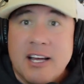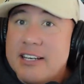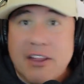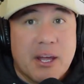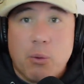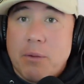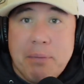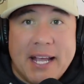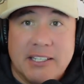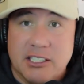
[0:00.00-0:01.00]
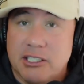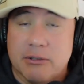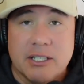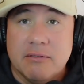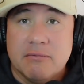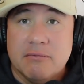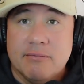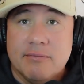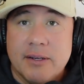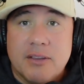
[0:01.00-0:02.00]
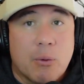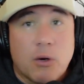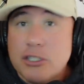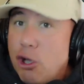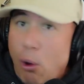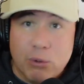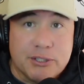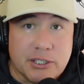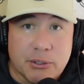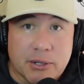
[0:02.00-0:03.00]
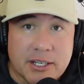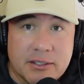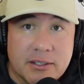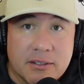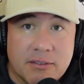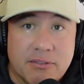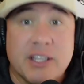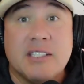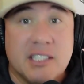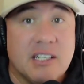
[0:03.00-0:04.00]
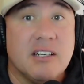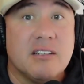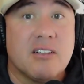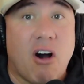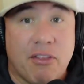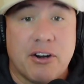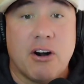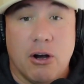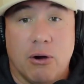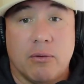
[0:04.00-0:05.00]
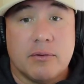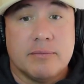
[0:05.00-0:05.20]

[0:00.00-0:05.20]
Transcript: Now, they weren't paid to do it, they weren't told to do it, they did it on their own.